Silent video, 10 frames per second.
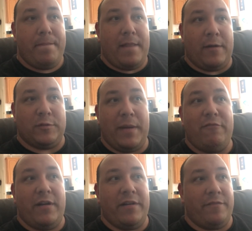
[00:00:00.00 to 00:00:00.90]
I was
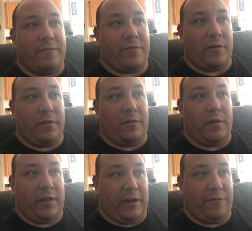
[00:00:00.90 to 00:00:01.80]
bedridden for
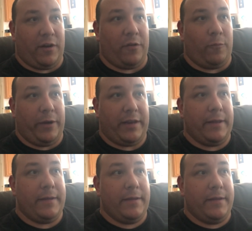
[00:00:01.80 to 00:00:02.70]
like a fucking week,
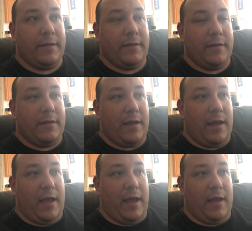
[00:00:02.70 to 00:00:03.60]

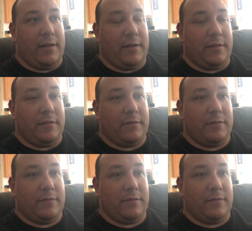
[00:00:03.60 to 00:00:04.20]
and